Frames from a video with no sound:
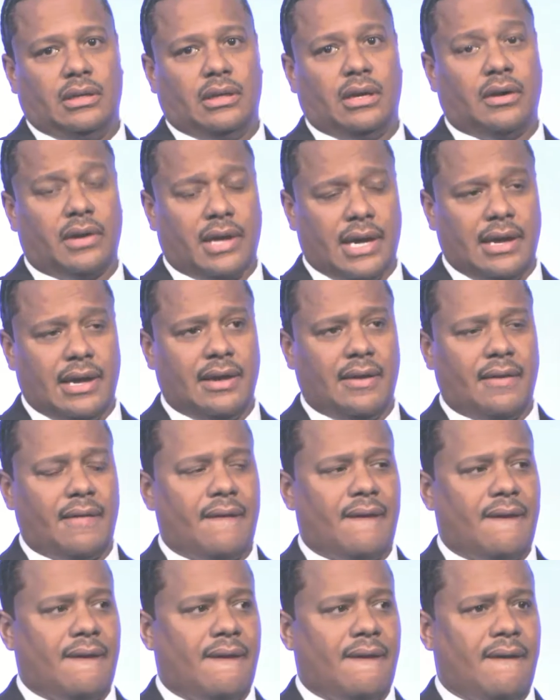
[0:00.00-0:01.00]
Okay?
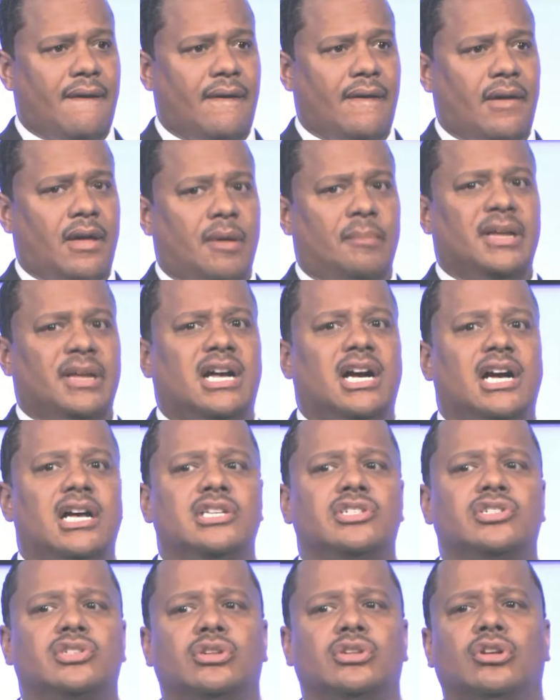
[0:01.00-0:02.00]

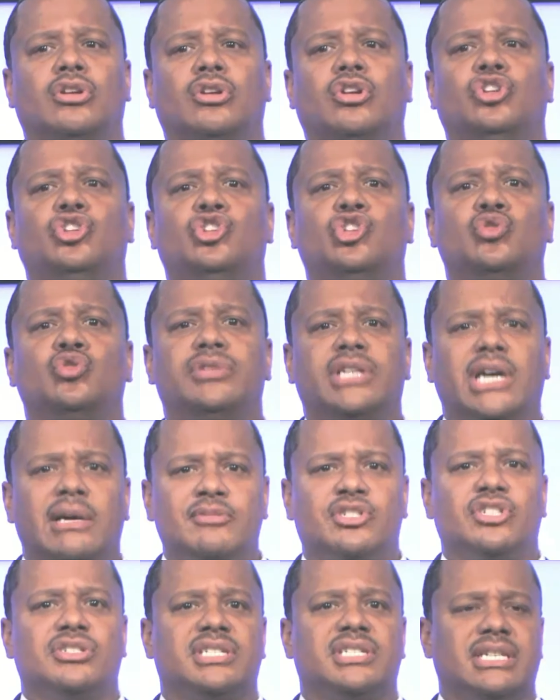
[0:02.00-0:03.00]
Because you
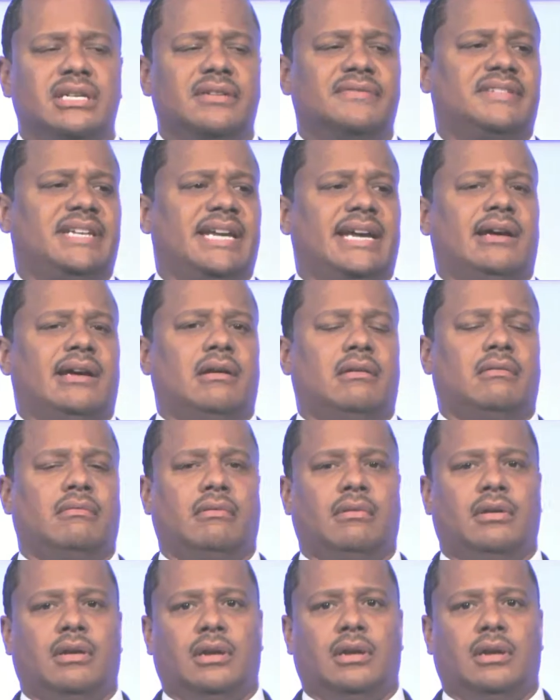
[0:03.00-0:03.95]
dumped yourself down